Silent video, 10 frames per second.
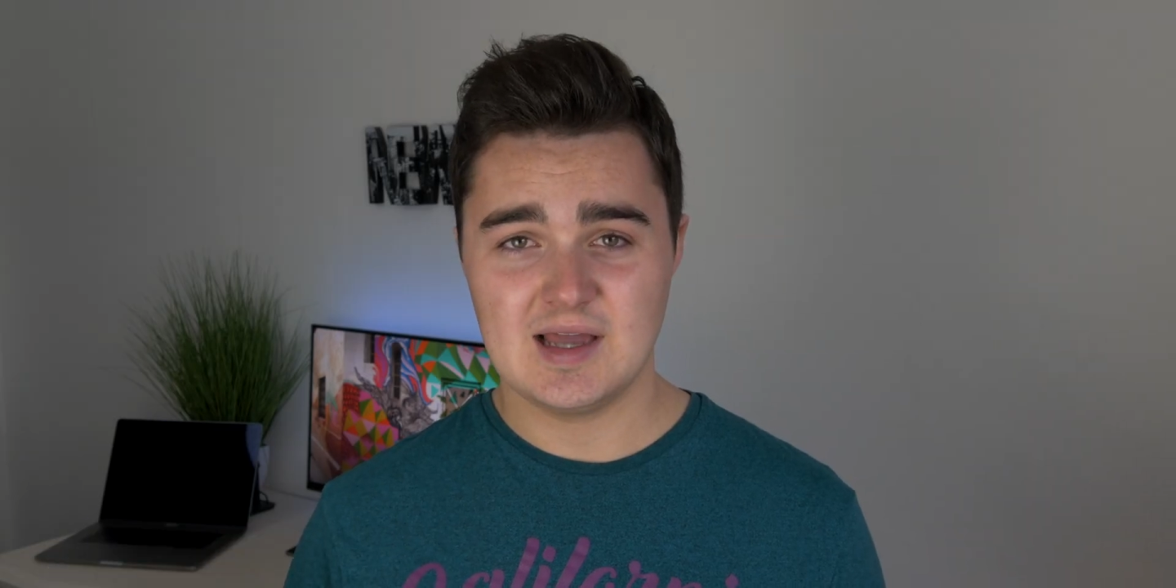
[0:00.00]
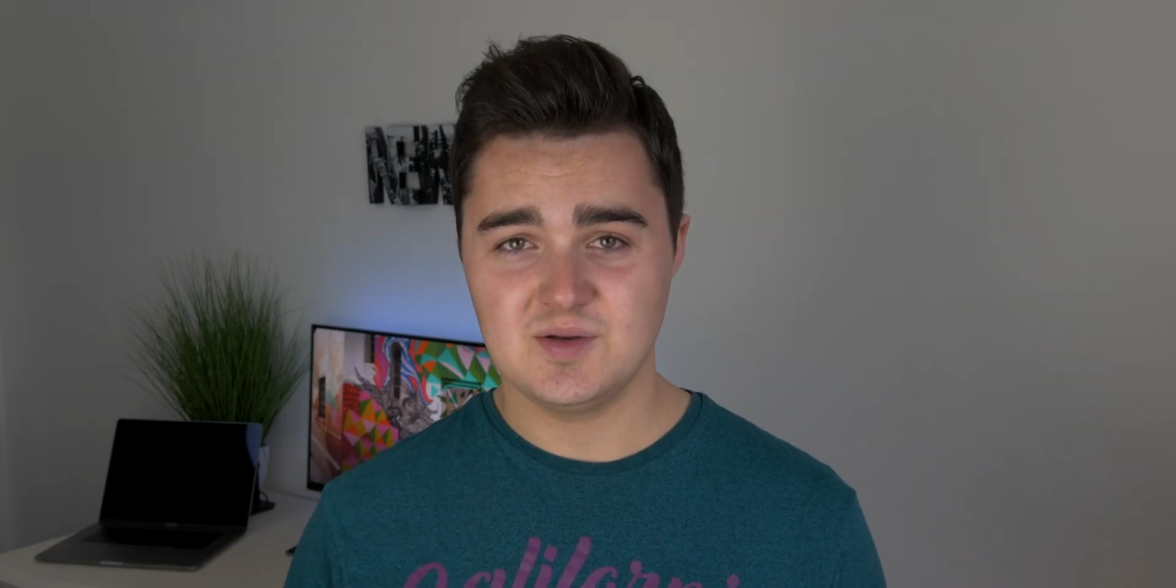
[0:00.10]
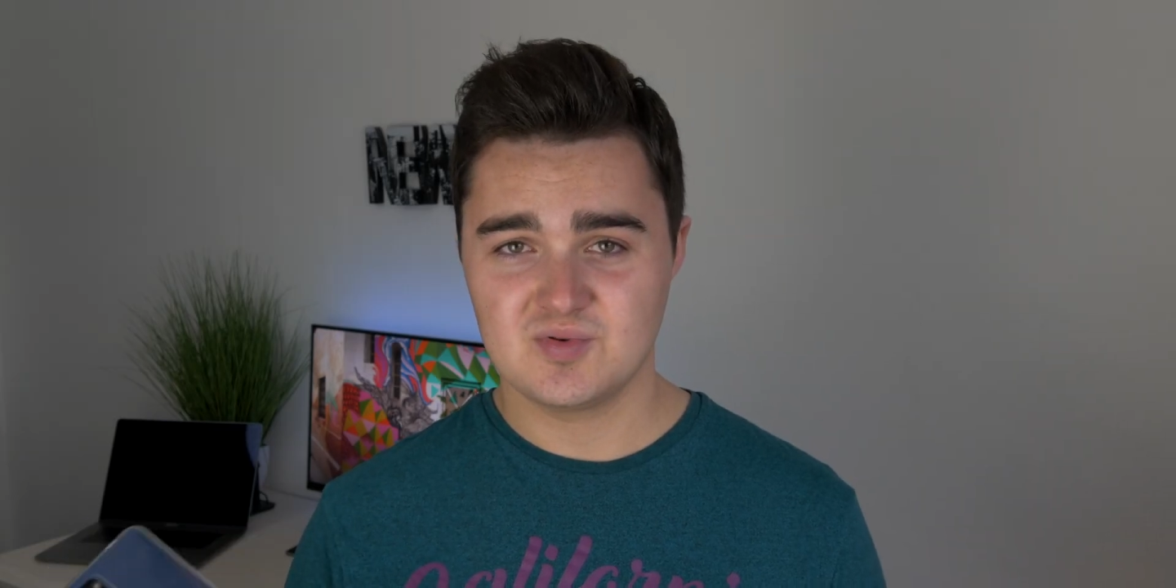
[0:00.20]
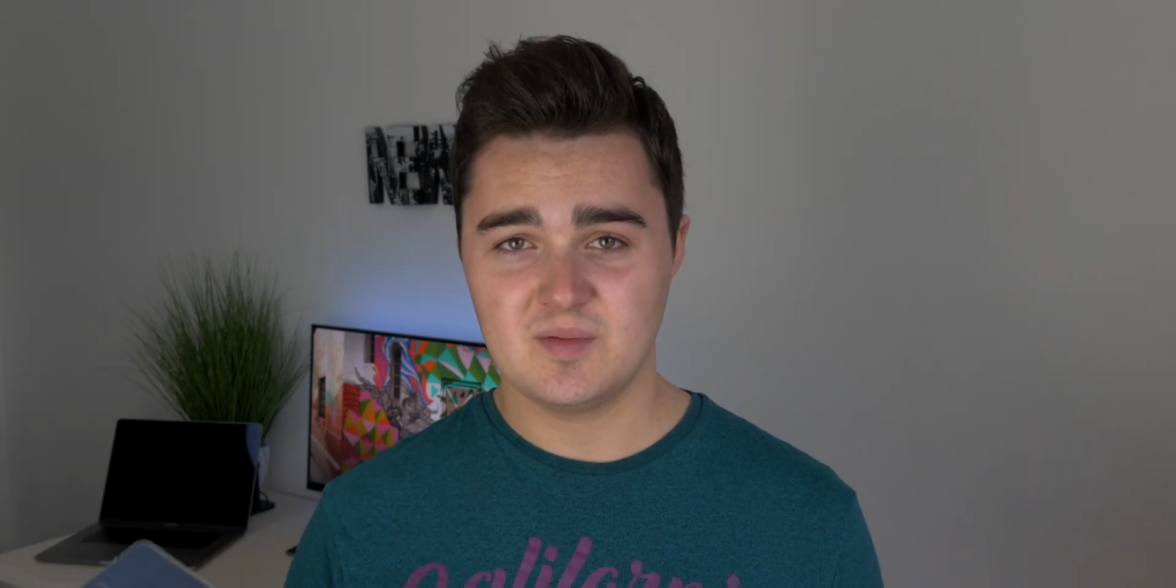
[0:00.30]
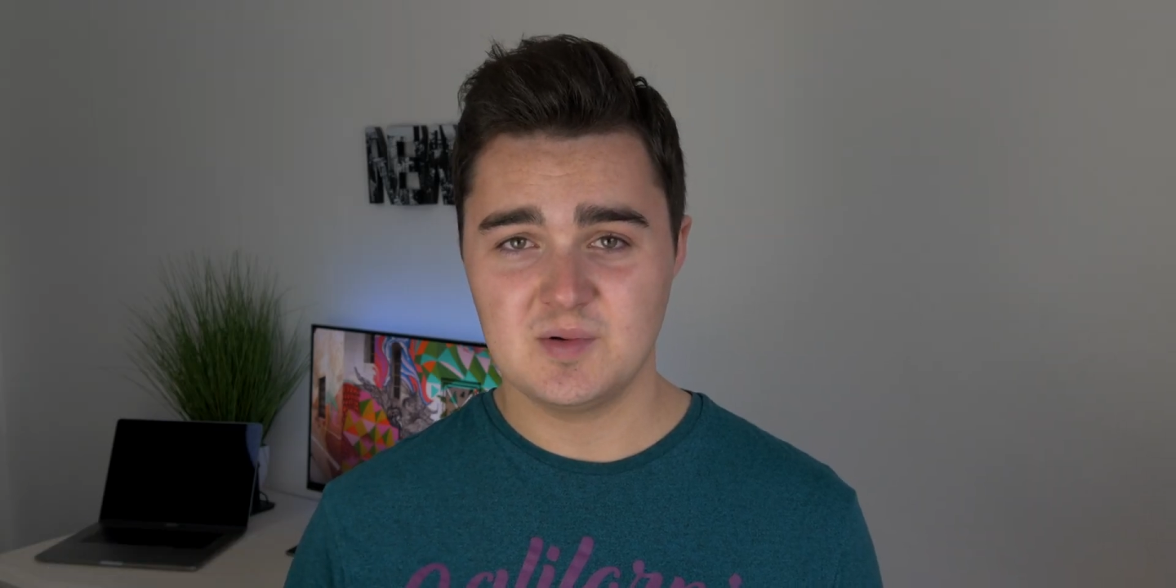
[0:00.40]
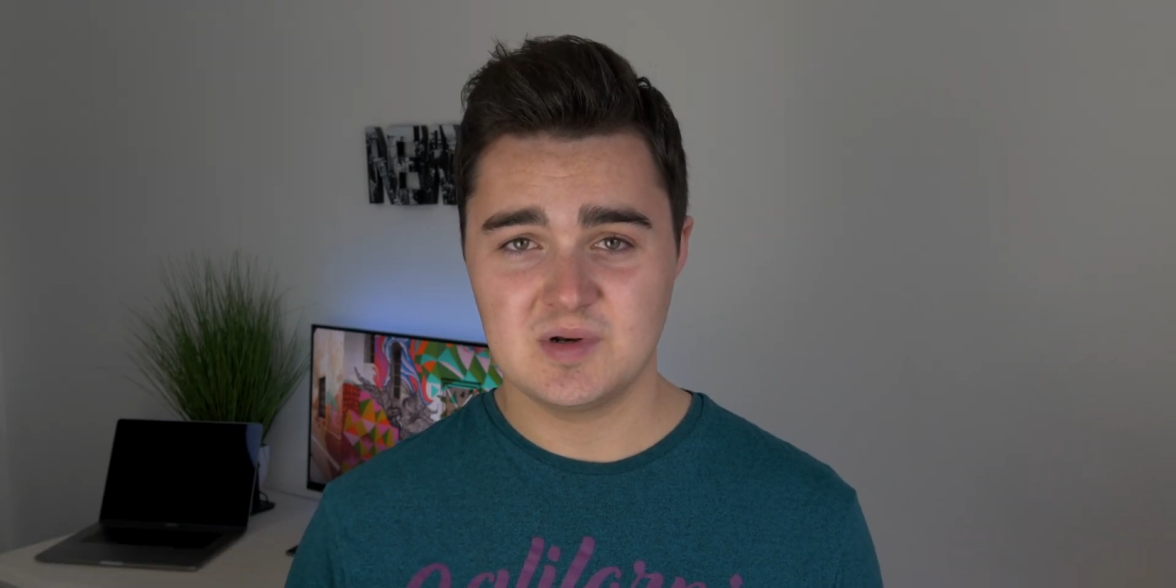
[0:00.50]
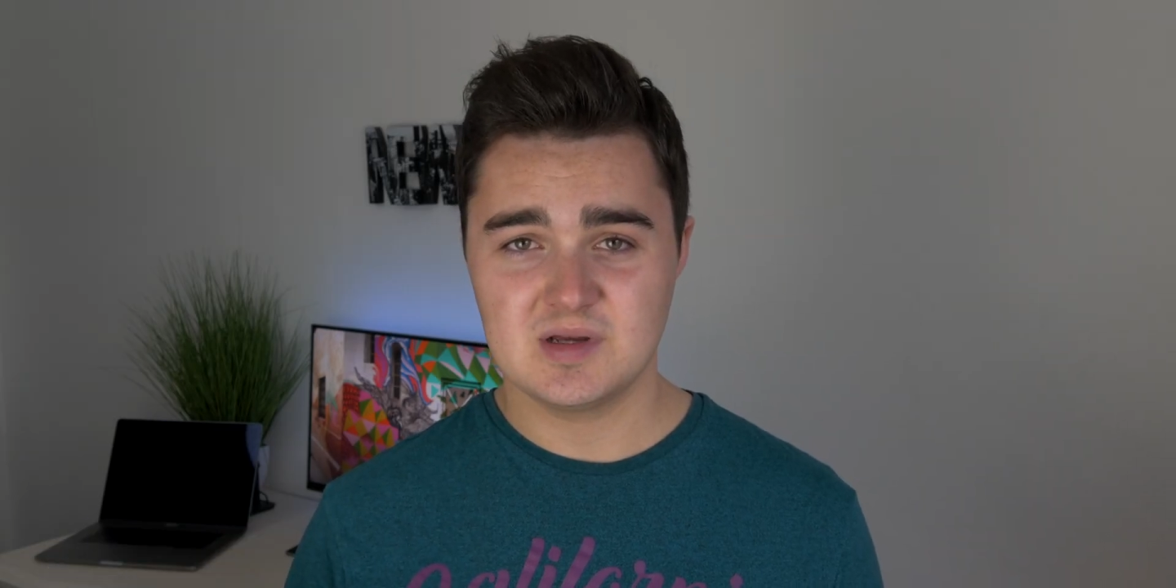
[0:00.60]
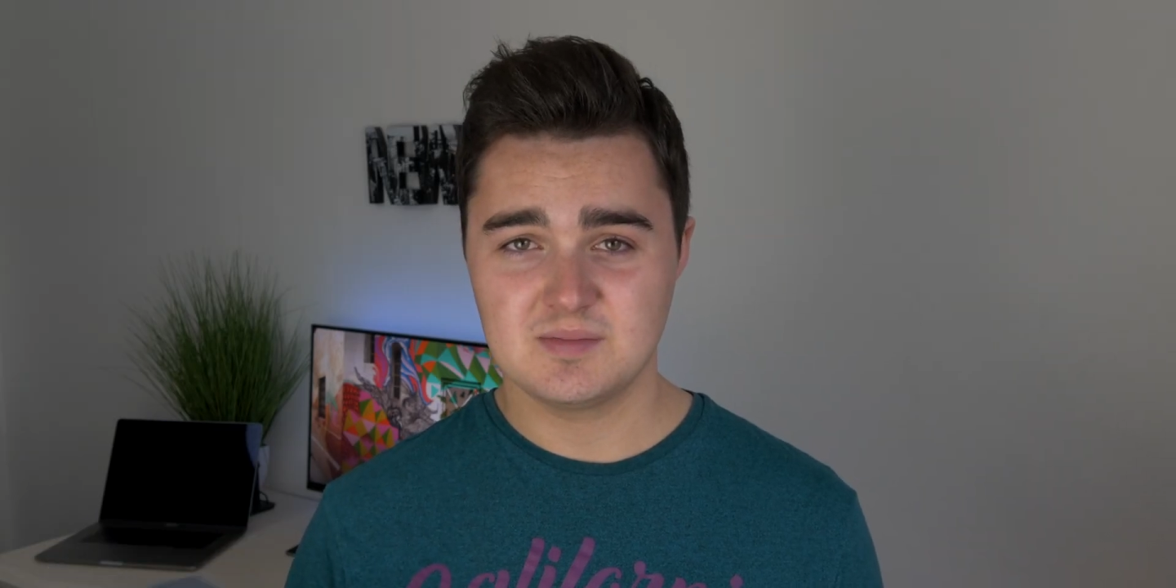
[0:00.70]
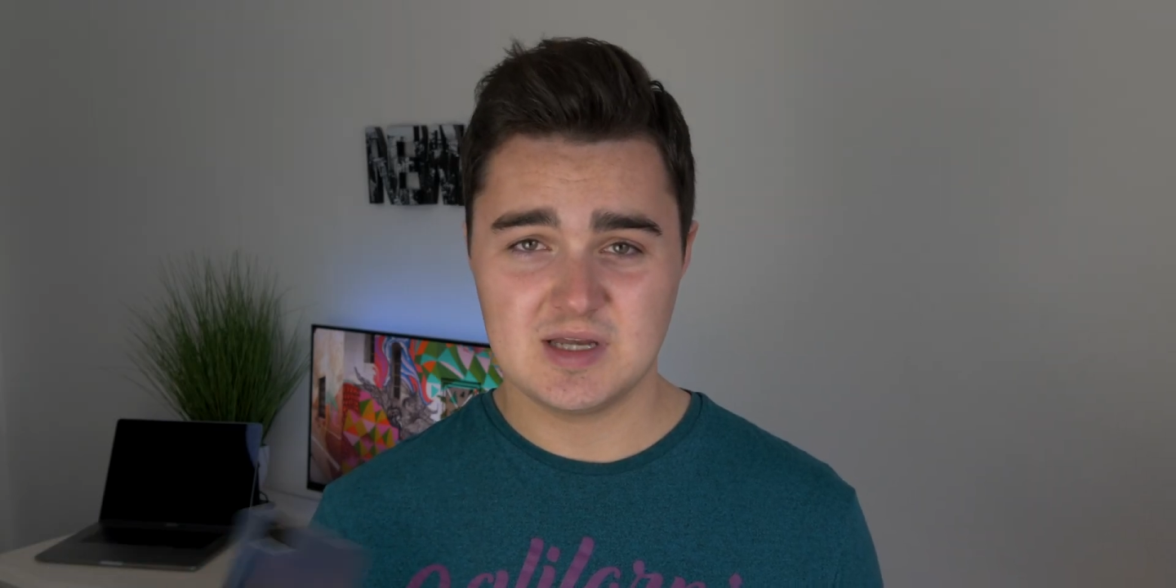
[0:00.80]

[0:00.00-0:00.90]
you probably wanna